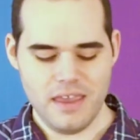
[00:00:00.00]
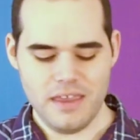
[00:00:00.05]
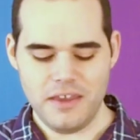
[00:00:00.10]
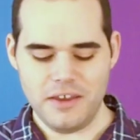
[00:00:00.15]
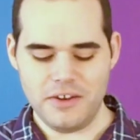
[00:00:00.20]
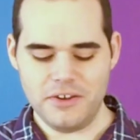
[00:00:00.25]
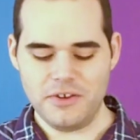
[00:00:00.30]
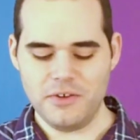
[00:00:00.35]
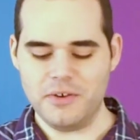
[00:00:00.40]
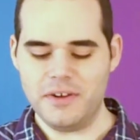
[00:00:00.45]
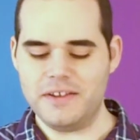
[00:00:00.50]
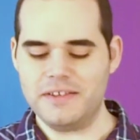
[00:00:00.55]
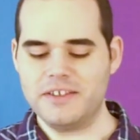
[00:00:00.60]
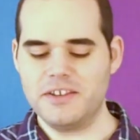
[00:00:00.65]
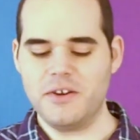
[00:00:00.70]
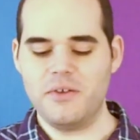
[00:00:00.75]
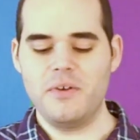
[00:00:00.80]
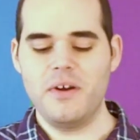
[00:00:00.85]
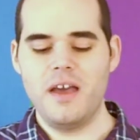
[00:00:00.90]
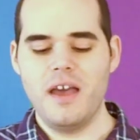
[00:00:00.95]
You can do it.
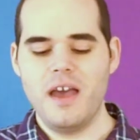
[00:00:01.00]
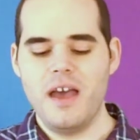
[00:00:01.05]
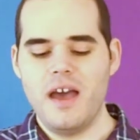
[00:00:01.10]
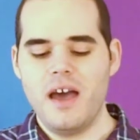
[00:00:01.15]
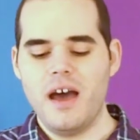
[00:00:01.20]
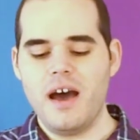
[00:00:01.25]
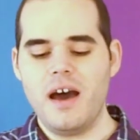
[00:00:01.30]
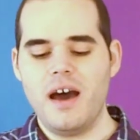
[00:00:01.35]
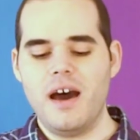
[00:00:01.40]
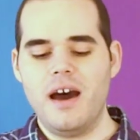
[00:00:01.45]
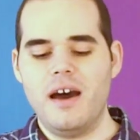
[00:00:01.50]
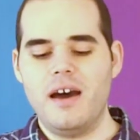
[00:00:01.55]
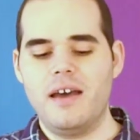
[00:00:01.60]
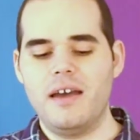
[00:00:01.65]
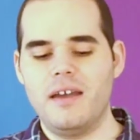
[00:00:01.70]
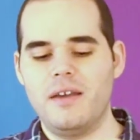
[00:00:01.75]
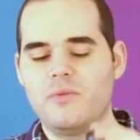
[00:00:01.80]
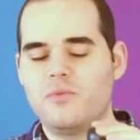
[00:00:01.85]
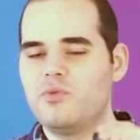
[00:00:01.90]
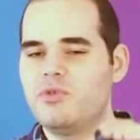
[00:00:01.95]
So
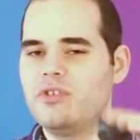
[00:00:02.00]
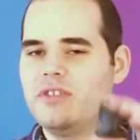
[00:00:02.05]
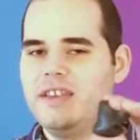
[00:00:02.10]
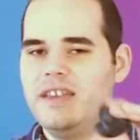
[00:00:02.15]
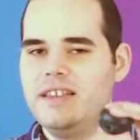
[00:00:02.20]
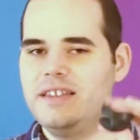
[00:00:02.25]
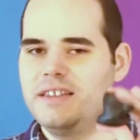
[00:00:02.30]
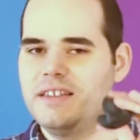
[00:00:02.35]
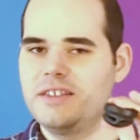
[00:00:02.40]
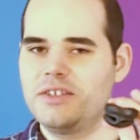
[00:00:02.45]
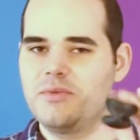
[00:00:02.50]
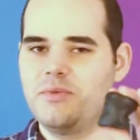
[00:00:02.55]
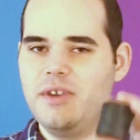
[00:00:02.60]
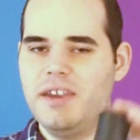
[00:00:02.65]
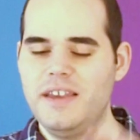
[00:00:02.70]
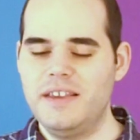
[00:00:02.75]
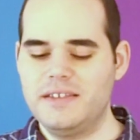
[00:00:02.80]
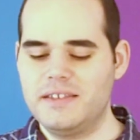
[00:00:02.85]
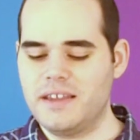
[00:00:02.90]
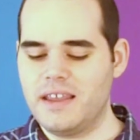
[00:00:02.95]
really easy to
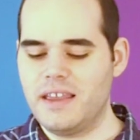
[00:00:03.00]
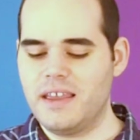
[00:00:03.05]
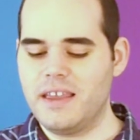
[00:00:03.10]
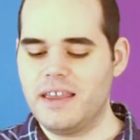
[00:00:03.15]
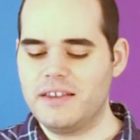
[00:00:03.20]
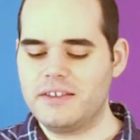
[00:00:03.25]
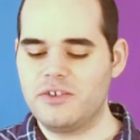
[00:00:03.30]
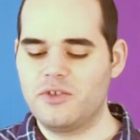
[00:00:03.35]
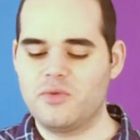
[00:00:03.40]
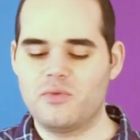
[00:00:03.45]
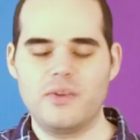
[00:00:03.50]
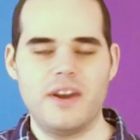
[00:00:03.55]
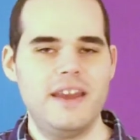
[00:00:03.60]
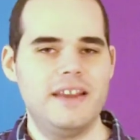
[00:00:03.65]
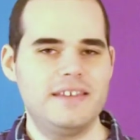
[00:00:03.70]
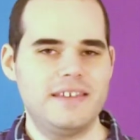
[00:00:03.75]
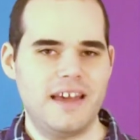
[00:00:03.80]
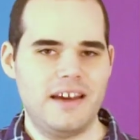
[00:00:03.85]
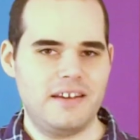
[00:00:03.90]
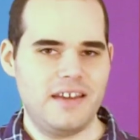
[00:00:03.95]
squeeze. It gets a
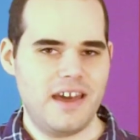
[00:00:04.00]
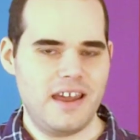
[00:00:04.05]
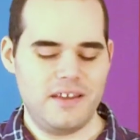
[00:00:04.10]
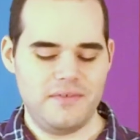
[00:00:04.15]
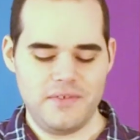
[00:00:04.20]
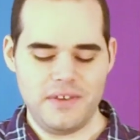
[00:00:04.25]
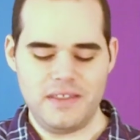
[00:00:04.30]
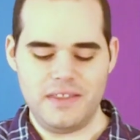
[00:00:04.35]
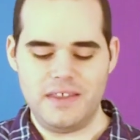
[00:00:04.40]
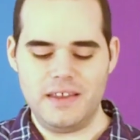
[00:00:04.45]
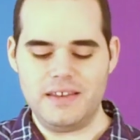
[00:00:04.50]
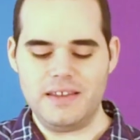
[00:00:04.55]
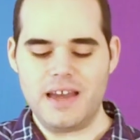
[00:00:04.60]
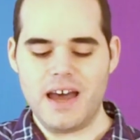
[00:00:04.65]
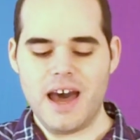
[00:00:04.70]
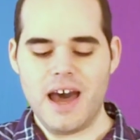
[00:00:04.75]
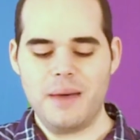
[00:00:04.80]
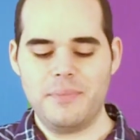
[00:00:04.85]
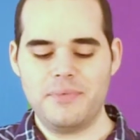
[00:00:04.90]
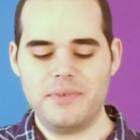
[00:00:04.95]
great sound out of it. The
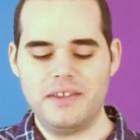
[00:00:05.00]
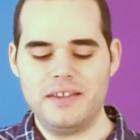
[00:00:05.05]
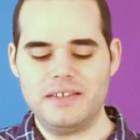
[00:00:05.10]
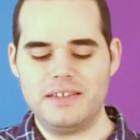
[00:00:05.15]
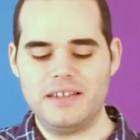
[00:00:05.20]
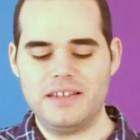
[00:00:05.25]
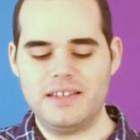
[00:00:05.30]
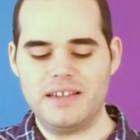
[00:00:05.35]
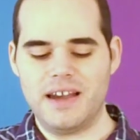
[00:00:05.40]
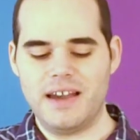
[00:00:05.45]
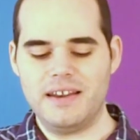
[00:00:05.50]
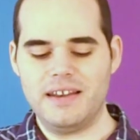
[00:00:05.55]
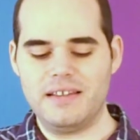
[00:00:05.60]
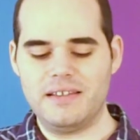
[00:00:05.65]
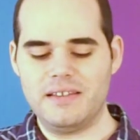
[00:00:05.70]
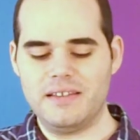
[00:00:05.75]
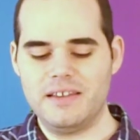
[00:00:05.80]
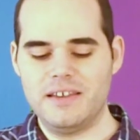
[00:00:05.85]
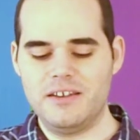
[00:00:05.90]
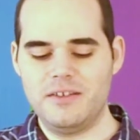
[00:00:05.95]
top is designed a
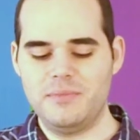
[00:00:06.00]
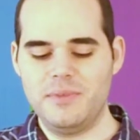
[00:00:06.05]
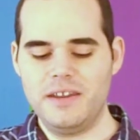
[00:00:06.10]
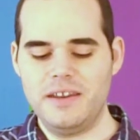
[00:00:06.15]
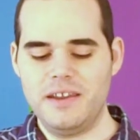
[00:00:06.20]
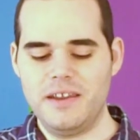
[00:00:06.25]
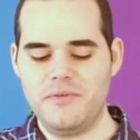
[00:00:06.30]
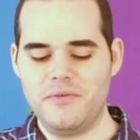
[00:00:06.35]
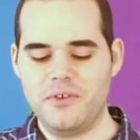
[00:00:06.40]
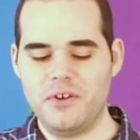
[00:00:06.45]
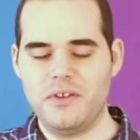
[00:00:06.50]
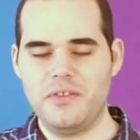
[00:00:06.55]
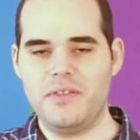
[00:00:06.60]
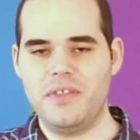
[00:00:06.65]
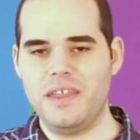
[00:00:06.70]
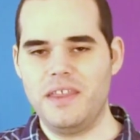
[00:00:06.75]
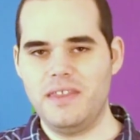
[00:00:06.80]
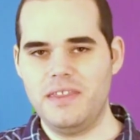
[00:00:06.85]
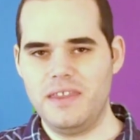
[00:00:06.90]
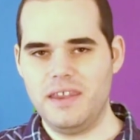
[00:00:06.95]
little bit
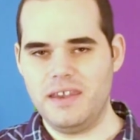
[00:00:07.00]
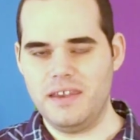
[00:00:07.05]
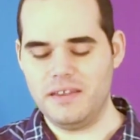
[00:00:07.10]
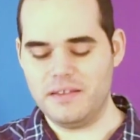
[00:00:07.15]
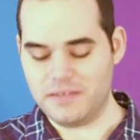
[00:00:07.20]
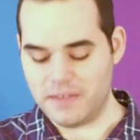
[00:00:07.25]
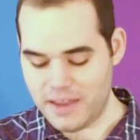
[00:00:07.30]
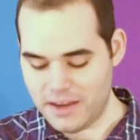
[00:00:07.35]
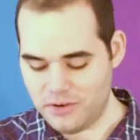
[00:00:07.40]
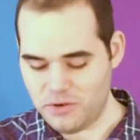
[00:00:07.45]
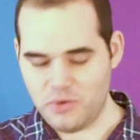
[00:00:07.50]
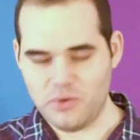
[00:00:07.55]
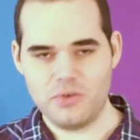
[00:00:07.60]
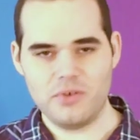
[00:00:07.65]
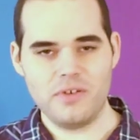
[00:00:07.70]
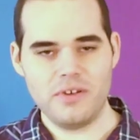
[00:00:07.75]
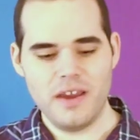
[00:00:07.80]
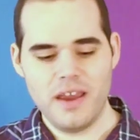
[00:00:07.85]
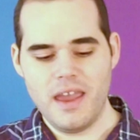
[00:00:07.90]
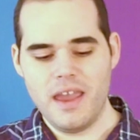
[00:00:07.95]
different than the
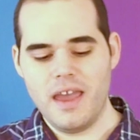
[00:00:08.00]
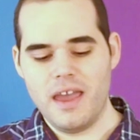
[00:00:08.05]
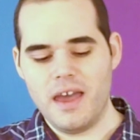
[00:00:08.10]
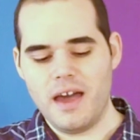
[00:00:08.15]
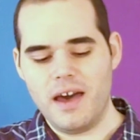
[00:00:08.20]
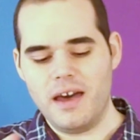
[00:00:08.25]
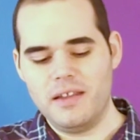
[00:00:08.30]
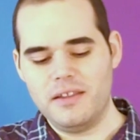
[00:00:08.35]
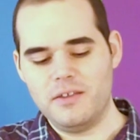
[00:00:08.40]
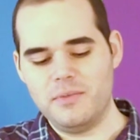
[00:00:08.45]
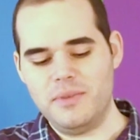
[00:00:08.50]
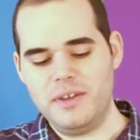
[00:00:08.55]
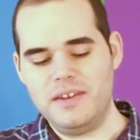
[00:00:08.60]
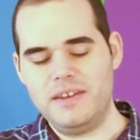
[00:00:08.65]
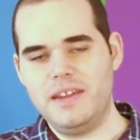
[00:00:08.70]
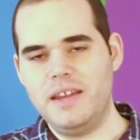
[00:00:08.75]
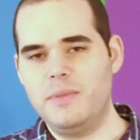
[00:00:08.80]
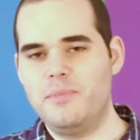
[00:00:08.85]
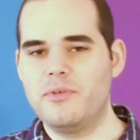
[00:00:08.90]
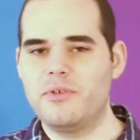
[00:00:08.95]
Tooter, a little
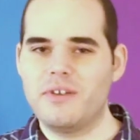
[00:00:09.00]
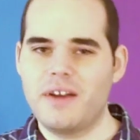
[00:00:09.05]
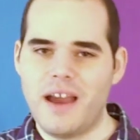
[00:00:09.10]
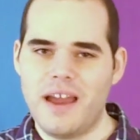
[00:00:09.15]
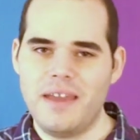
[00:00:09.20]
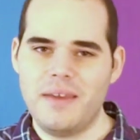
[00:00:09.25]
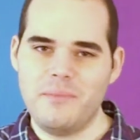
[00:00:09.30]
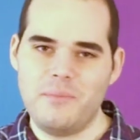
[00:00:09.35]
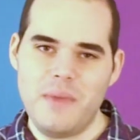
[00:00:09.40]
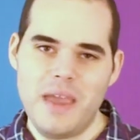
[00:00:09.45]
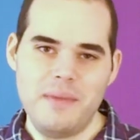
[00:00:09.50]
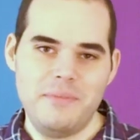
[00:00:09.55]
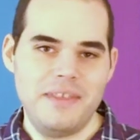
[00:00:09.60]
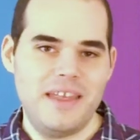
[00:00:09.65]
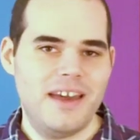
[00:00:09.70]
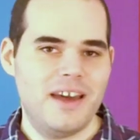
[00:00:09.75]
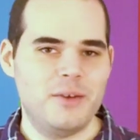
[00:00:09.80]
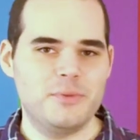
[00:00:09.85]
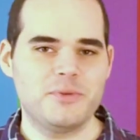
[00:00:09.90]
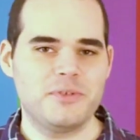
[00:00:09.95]
bit deeper. Maybe
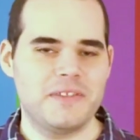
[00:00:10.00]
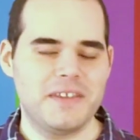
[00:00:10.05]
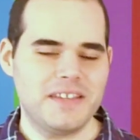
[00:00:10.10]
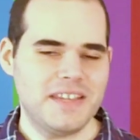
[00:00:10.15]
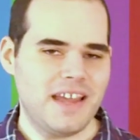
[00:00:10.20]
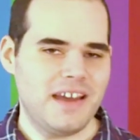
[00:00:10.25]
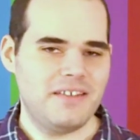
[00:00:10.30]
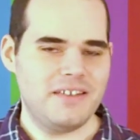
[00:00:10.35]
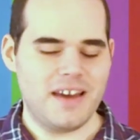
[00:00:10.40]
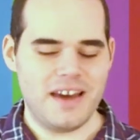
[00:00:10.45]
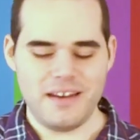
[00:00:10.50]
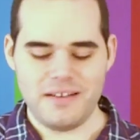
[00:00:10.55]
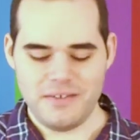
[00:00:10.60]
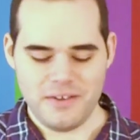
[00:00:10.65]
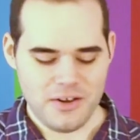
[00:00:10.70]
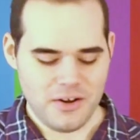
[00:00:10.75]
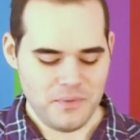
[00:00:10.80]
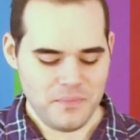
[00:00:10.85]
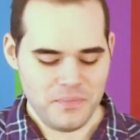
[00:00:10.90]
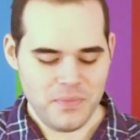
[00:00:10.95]
that helps with the sound, I
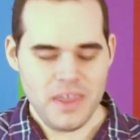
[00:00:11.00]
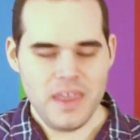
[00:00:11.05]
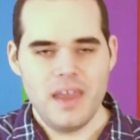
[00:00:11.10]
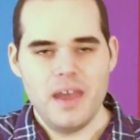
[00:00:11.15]
don't know.